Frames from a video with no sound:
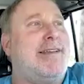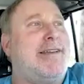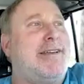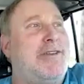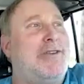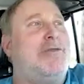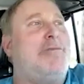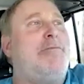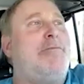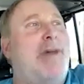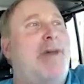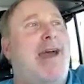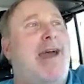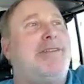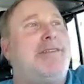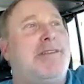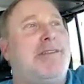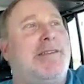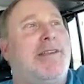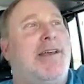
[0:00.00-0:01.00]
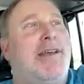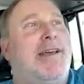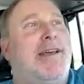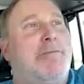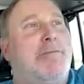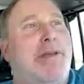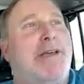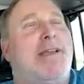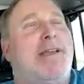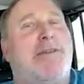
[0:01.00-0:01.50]
Can you imagine
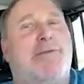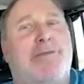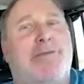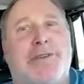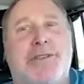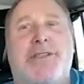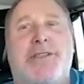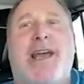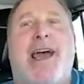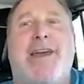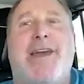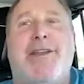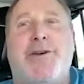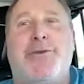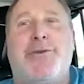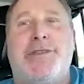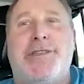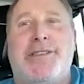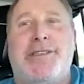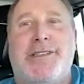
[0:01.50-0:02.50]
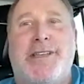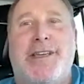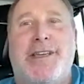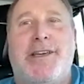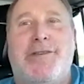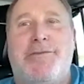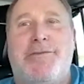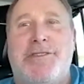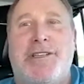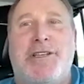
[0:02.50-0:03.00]
being able to shadow
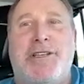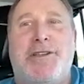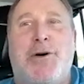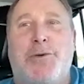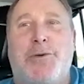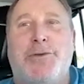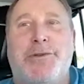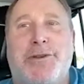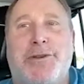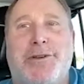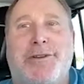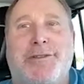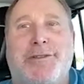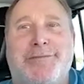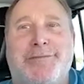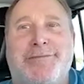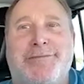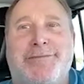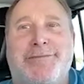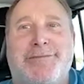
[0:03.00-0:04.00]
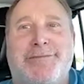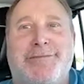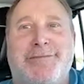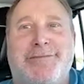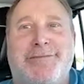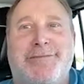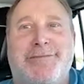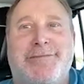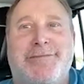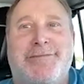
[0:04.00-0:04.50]
Steve Shinholzer
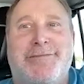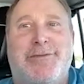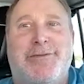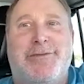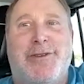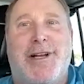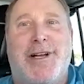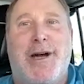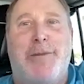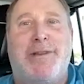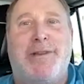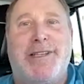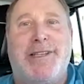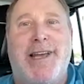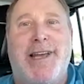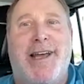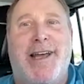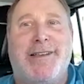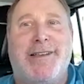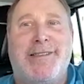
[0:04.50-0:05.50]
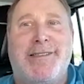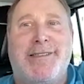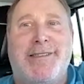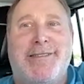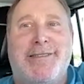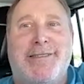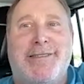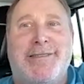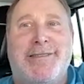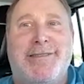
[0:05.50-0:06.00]
for a couple of
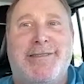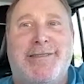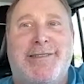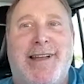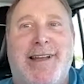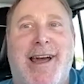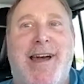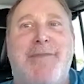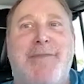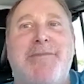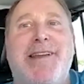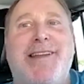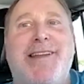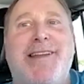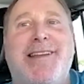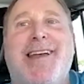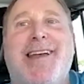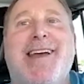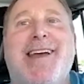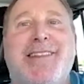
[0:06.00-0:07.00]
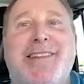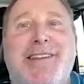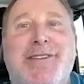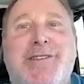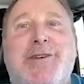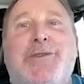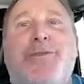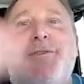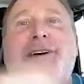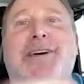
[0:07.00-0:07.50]
days? I mean,
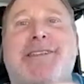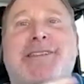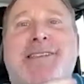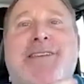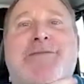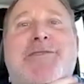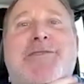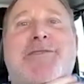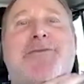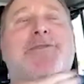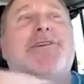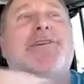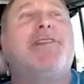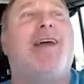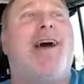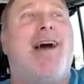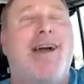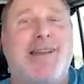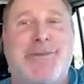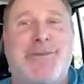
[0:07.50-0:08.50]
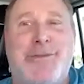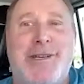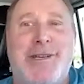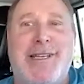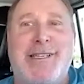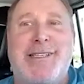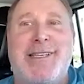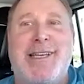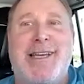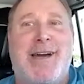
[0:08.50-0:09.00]
the dude doesn't even realize
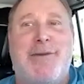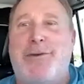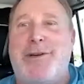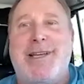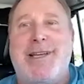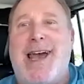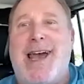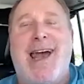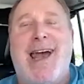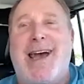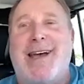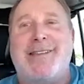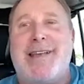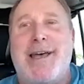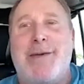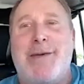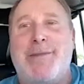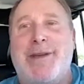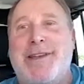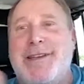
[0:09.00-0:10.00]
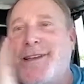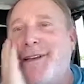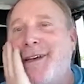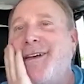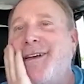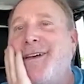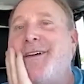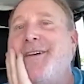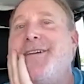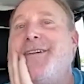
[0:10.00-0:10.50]
what he has. I mean,
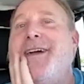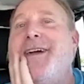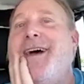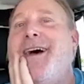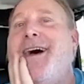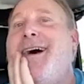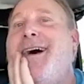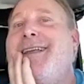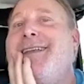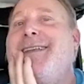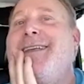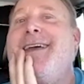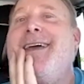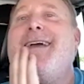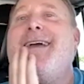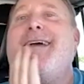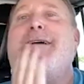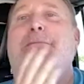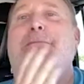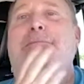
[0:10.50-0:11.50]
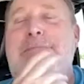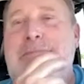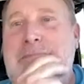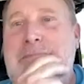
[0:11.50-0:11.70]
god damn.